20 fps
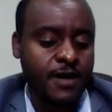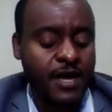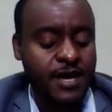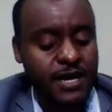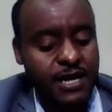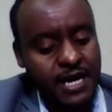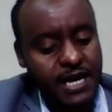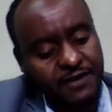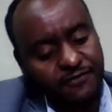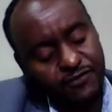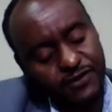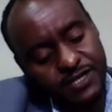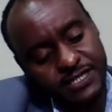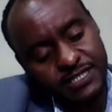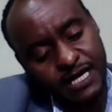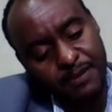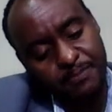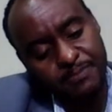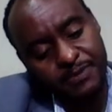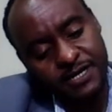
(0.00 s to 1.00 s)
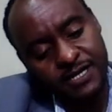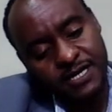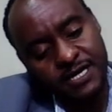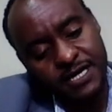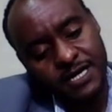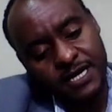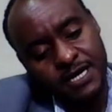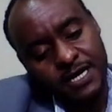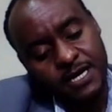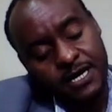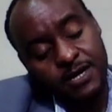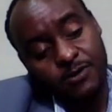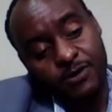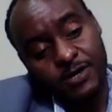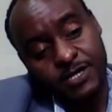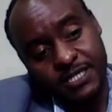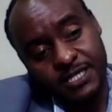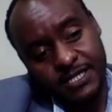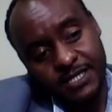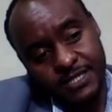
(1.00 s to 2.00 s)
Like for example,
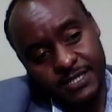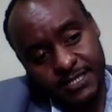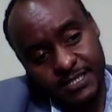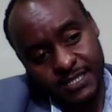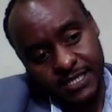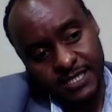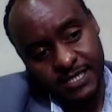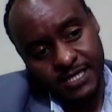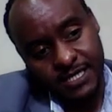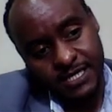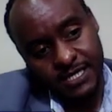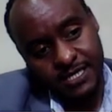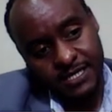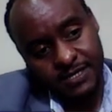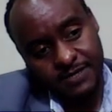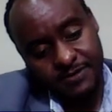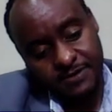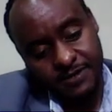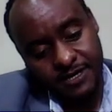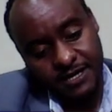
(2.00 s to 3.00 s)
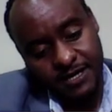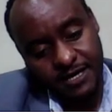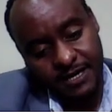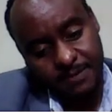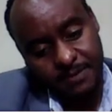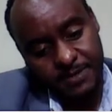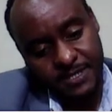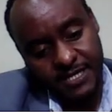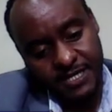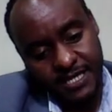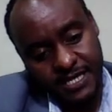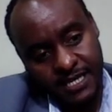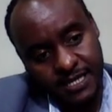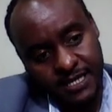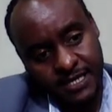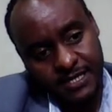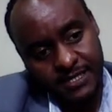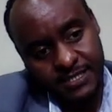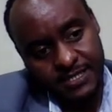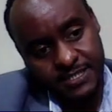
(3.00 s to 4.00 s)
what is the capital
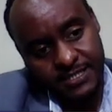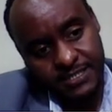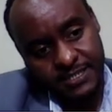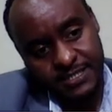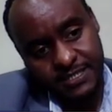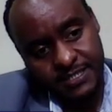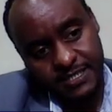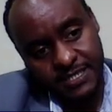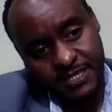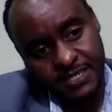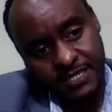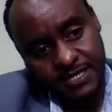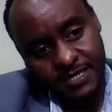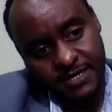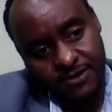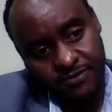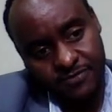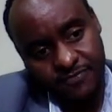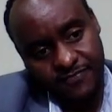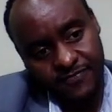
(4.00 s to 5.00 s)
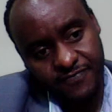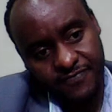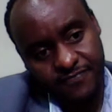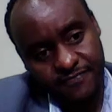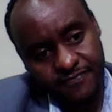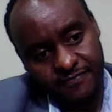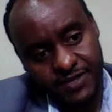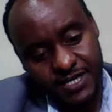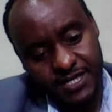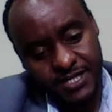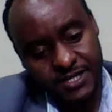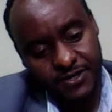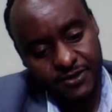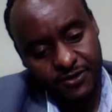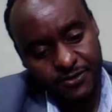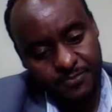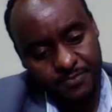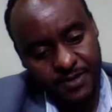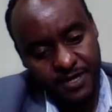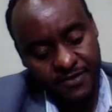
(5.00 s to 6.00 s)
city of
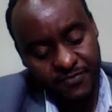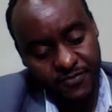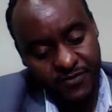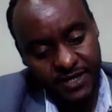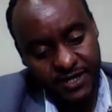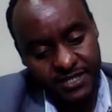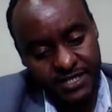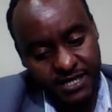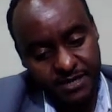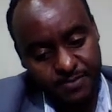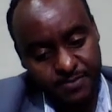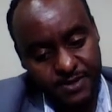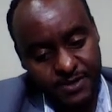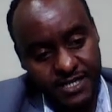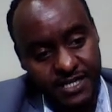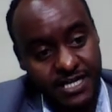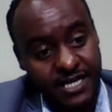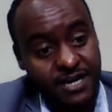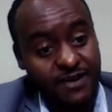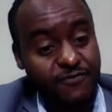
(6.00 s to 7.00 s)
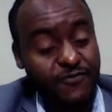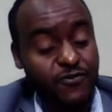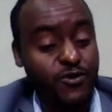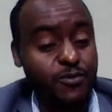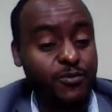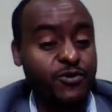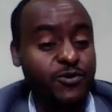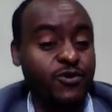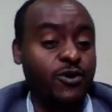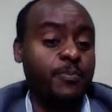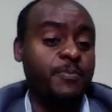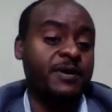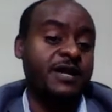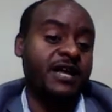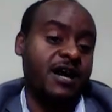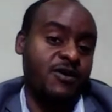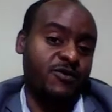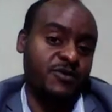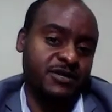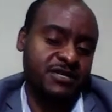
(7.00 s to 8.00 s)
Ethiopia, for example? From drop
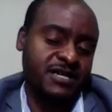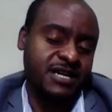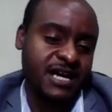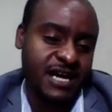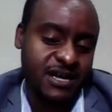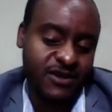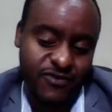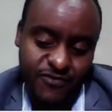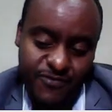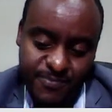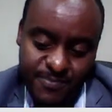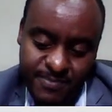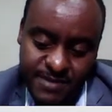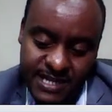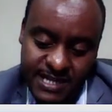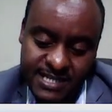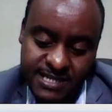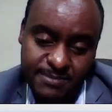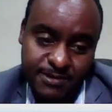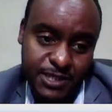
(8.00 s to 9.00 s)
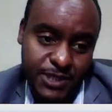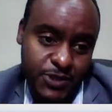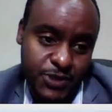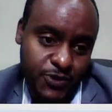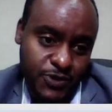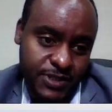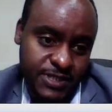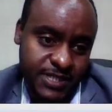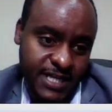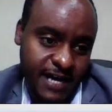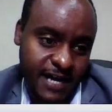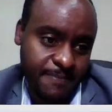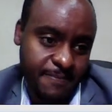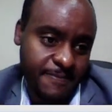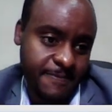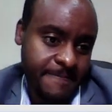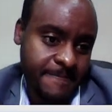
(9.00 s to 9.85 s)
down, it's a kind of multiple choice type.